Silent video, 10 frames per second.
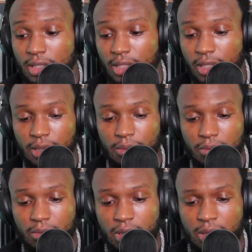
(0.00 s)

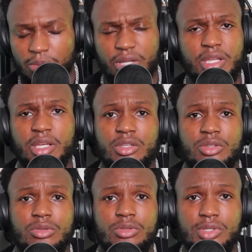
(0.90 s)
Um, but yeah,
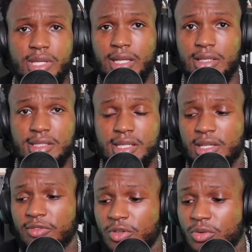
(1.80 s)
you you signed the
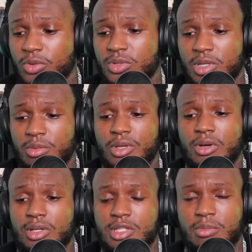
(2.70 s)
thing. If you knew it was gonna be
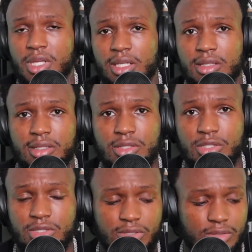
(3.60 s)
hard to make, then you
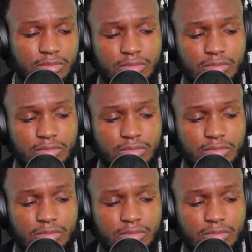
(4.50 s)
just